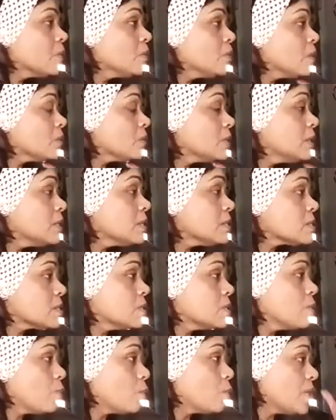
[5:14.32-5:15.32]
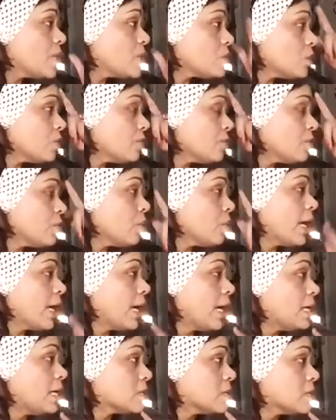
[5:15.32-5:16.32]
Now this, the weight of your
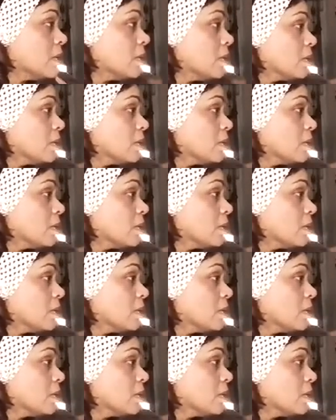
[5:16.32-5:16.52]
head,